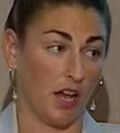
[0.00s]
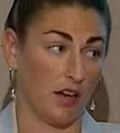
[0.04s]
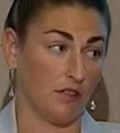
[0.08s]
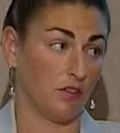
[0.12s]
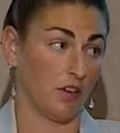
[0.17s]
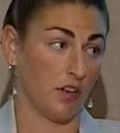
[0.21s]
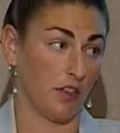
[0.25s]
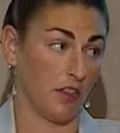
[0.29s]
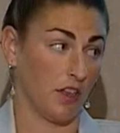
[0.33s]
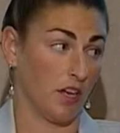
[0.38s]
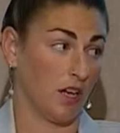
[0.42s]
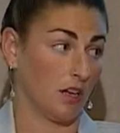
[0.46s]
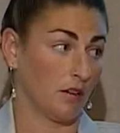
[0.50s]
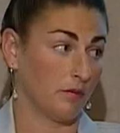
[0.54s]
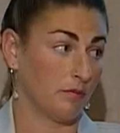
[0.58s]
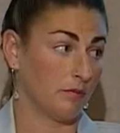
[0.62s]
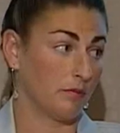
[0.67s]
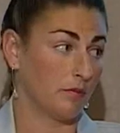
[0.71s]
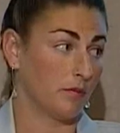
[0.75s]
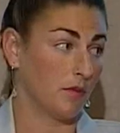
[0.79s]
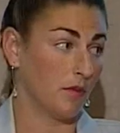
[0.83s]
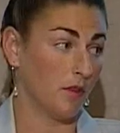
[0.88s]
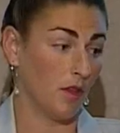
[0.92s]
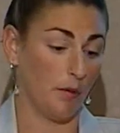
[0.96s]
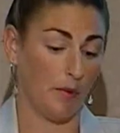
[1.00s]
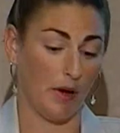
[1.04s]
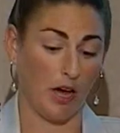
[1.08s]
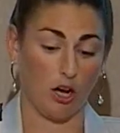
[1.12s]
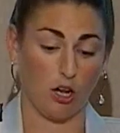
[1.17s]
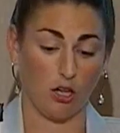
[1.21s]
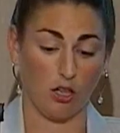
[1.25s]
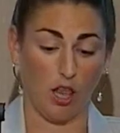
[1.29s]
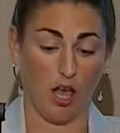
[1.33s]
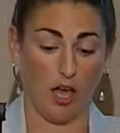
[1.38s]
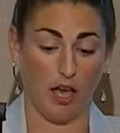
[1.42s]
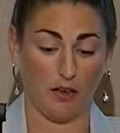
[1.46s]
everything about
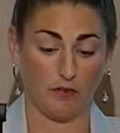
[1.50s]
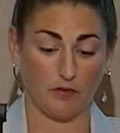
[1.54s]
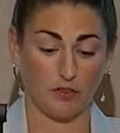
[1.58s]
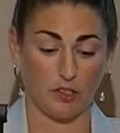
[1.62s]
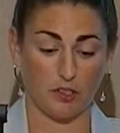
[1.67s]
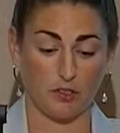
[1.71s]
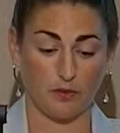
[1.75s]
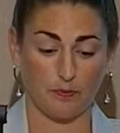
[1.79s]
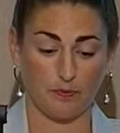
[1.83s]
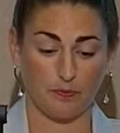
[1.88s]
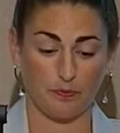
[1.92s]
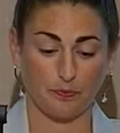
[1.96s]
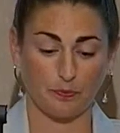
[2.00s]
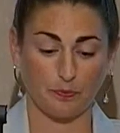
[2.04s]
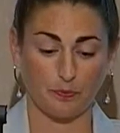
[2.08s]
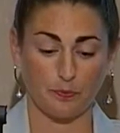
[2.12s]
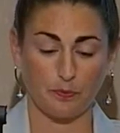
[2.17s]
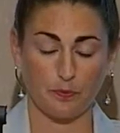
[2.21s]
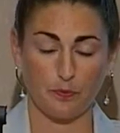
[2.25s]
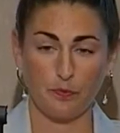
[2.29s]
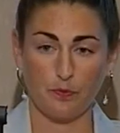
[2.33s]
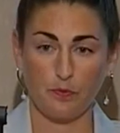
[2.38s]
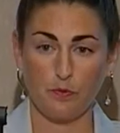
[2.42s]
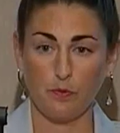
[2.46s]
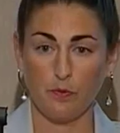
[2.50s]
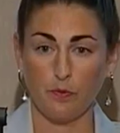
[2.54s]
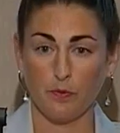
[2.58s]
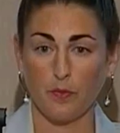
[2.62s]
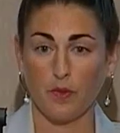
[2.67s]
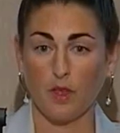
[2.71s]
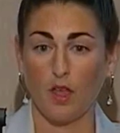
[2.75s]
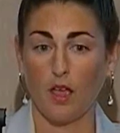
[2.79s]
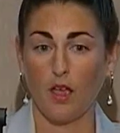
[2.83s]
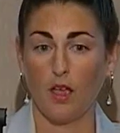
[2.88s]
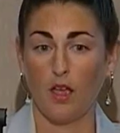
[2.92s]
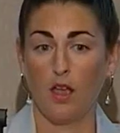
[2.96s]
our lives.
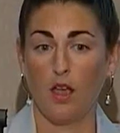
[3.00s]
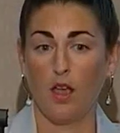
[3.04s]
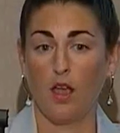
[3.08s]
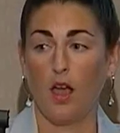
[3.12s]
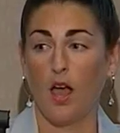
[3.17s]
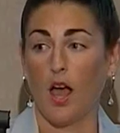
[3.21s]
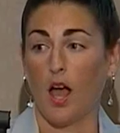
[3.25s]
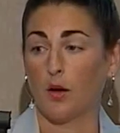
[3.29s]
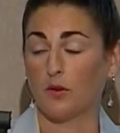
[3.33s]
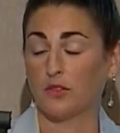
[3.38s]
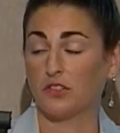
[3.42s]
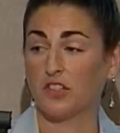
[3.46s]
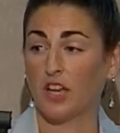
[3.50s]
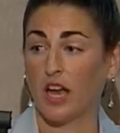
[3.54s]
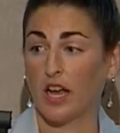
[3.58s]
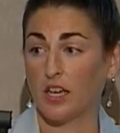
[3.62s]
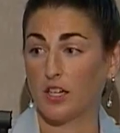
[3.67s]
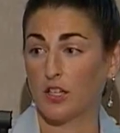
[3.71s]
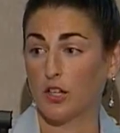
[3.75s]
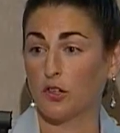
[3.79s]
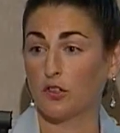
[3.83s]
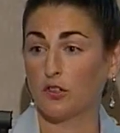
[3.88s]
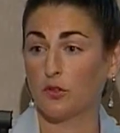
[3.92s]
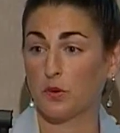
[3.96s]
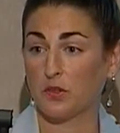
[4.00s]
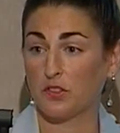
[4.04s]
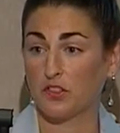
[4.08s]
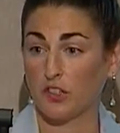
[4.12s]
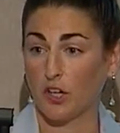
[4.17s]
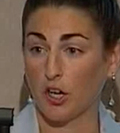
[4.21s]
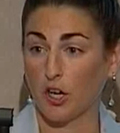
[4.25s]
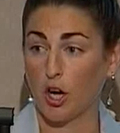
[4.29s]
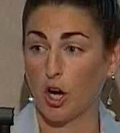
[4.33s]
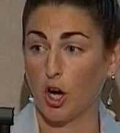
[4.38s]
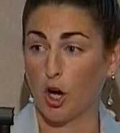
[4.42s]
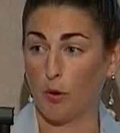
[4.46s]
I was diagnosed with
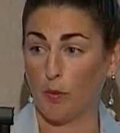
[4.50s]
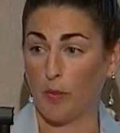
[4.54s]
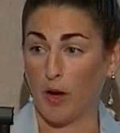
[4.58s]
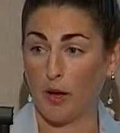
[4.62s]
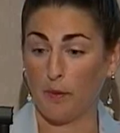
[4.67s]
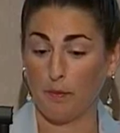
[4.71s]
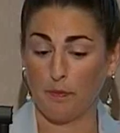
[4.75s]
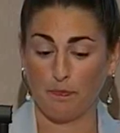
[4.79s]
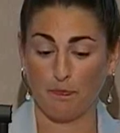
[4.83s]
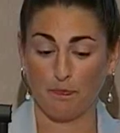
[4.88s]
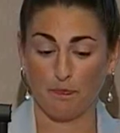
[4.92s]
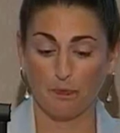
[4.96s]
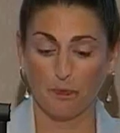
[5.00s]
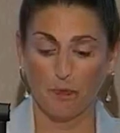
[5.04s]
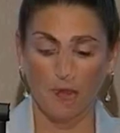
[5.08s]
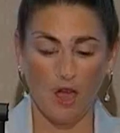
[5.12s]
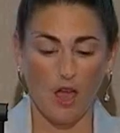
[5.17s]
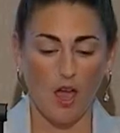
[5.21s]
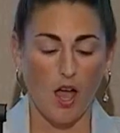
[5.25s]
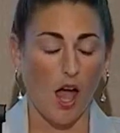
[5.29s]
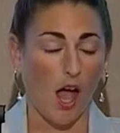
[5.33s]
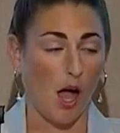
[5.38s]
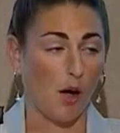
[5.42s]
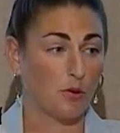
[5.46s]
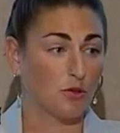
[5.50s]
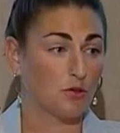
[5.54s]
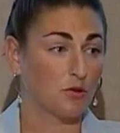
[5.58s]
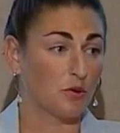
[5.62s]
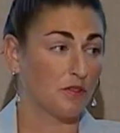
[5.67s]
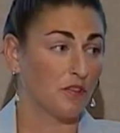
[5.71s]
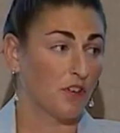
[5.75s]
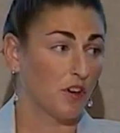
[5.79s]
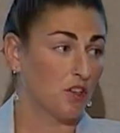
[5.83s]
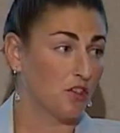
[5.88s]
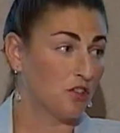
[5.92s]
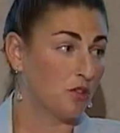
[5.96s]
sarcoma. I was
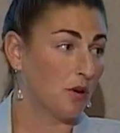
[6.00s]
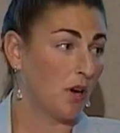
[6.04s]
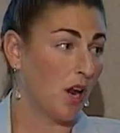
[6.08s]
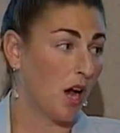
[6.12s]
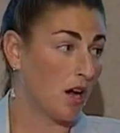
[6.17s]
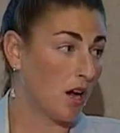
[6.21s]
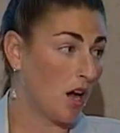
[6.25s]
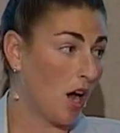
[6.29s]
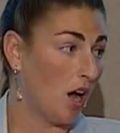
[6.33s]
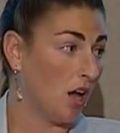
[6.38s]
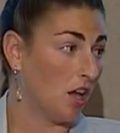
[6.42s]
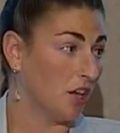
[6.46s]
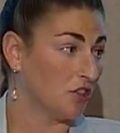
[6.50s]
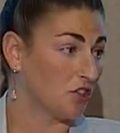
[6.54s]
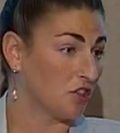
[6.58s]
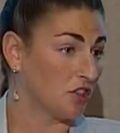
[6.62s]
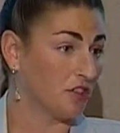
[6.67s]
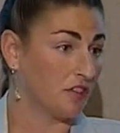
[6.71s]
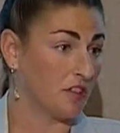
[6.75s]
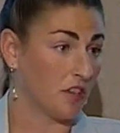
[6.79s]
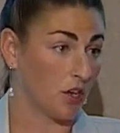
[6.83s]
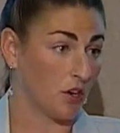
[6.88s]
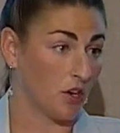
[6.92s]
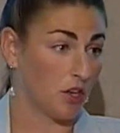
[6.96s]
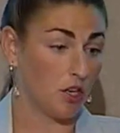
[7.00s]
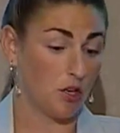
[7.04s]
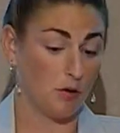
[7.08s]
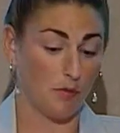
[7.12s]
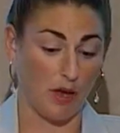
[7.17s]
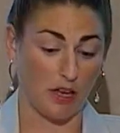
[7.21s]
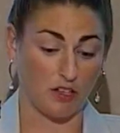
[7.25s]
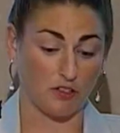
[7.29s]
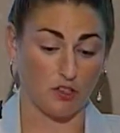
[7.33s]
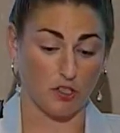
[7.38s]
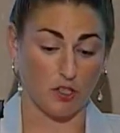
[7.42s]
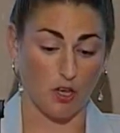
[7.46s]
referred to an oncologist there in New
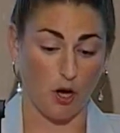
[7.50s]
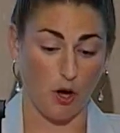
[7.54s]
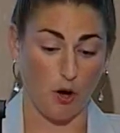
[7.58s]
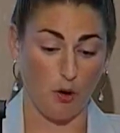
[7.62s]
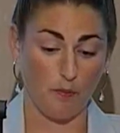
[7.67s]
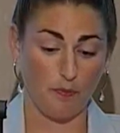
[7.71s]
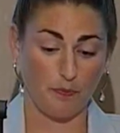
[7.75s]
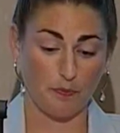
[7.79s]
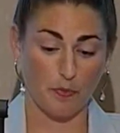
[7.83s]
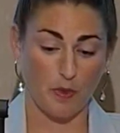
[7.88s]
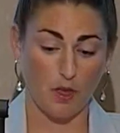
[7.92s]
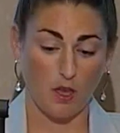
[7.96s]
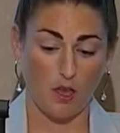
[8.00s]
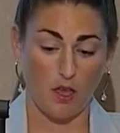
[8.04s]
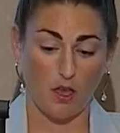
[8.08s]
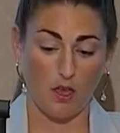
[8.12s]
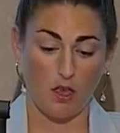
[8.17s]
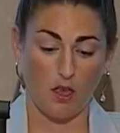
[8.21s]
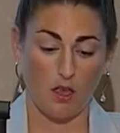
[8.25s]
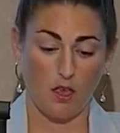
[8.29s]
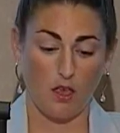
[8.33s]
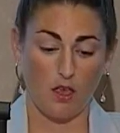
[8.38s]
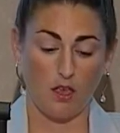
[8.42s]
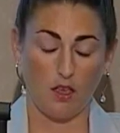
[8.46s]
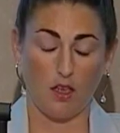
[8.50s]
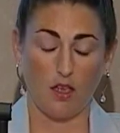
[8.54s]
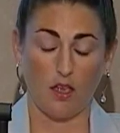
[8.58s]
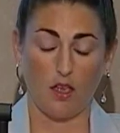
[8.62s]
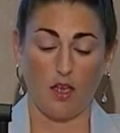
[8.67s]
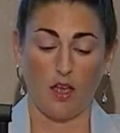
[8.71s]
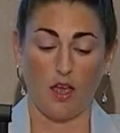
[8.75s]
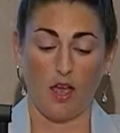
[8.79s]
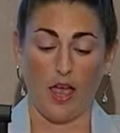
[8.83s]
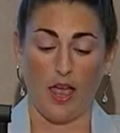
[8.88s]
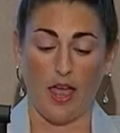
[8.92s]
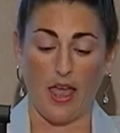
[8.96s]
Mexico,
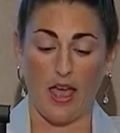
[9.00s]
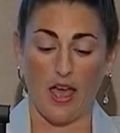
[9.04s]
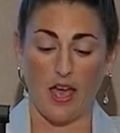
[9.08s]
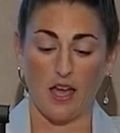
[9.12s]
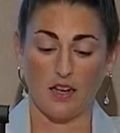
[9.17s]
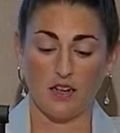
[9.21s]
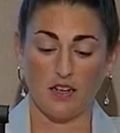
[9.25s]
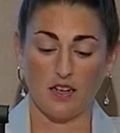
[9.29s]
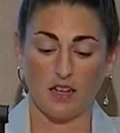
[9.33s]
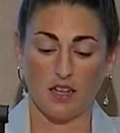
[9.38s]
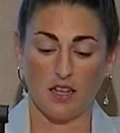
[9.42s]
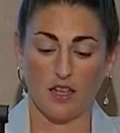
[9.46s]
and